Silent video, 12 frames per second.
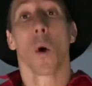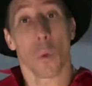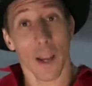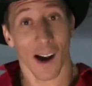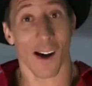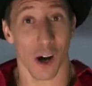
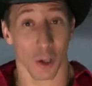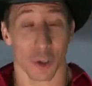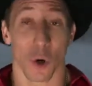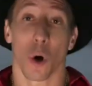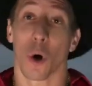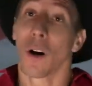We
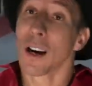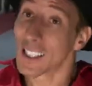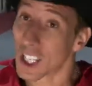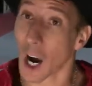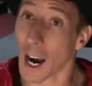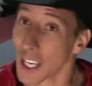also
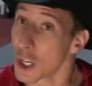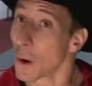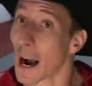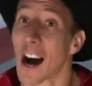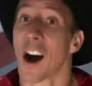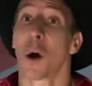taught you
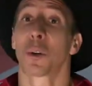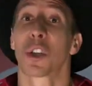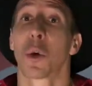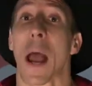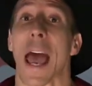how to